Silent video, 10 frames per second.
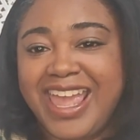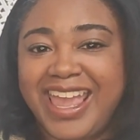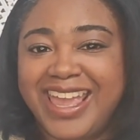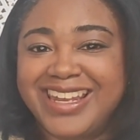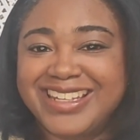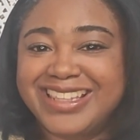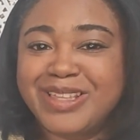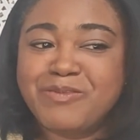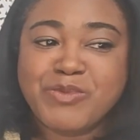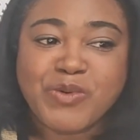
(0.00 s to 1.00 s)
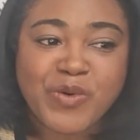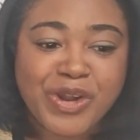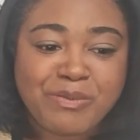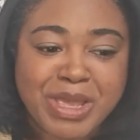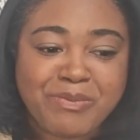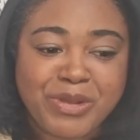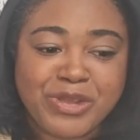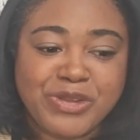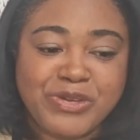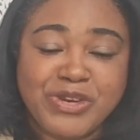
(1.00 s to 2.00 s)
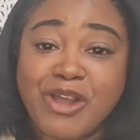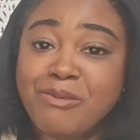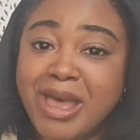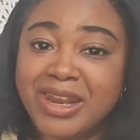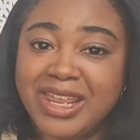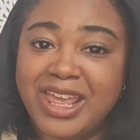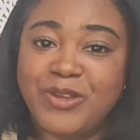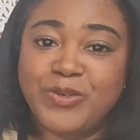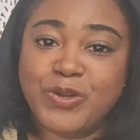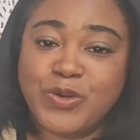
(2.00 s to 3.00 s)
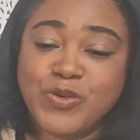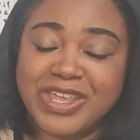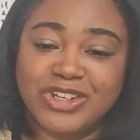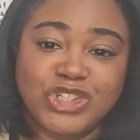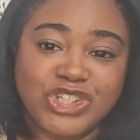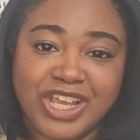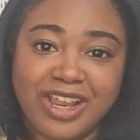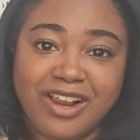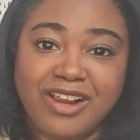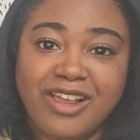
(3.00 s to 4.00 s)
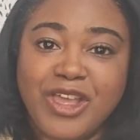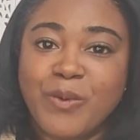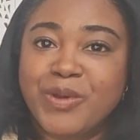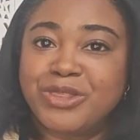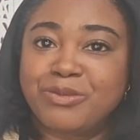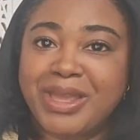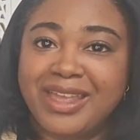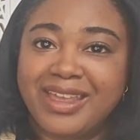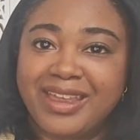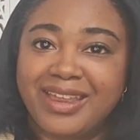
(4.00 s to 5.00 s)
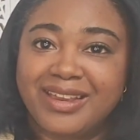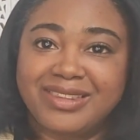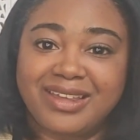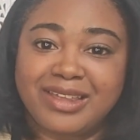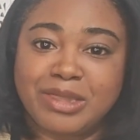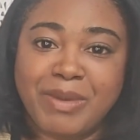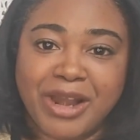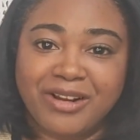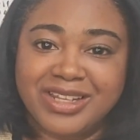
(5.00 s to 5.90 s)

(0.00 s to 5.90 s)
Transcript: And the more people who know about it and who can share what they're making, the better.